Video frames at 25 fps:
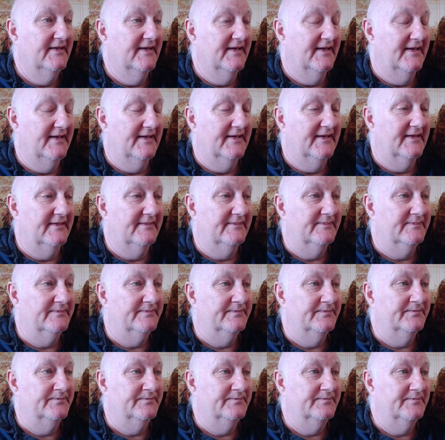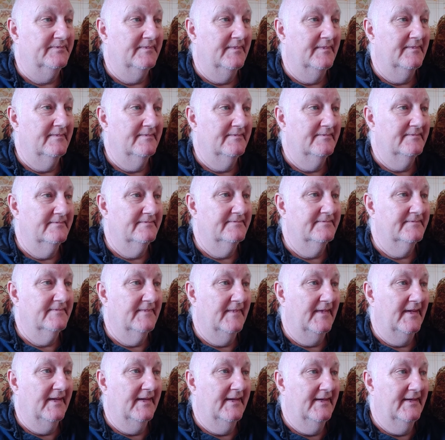
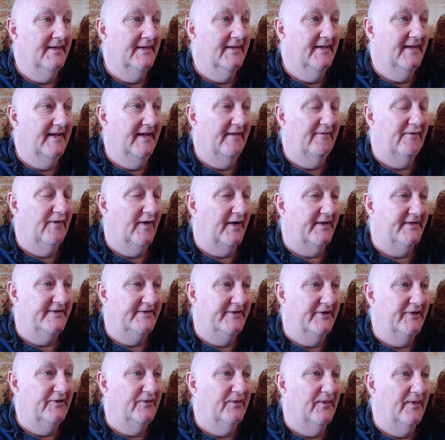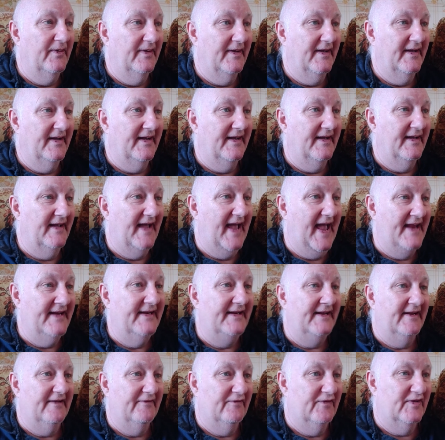If I knew
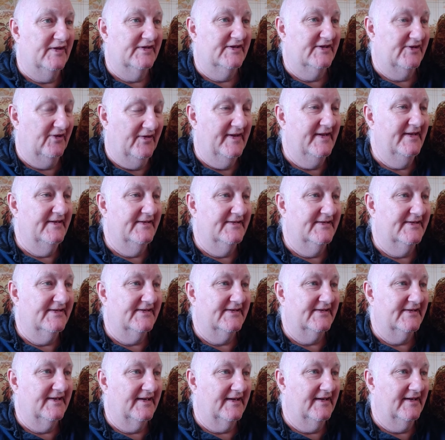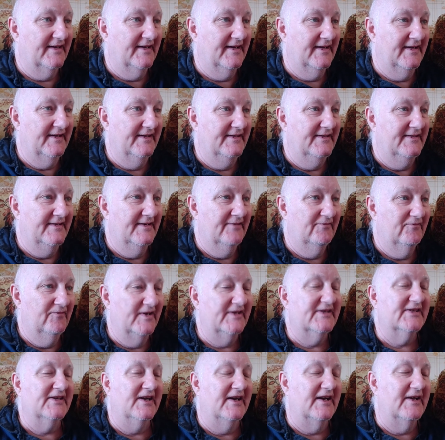any of the sonnets, I'd
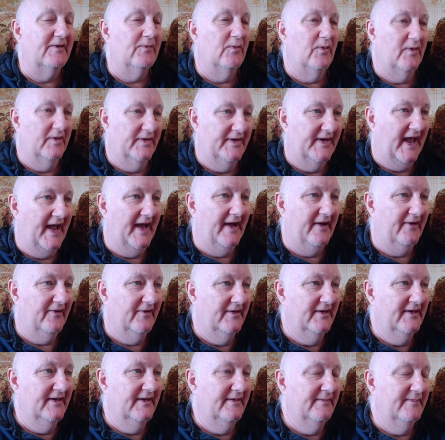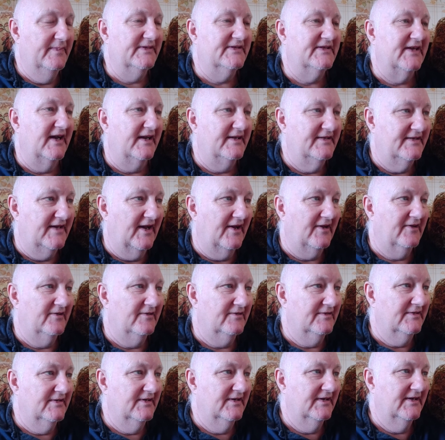recite one now, but I
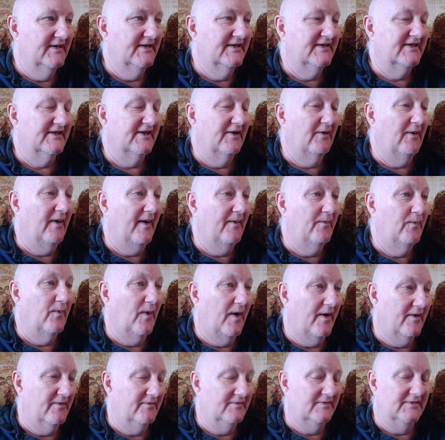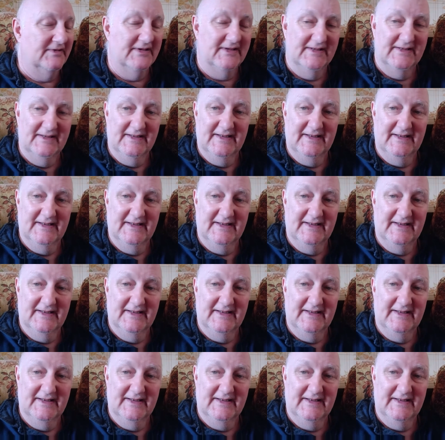don't, so I won't.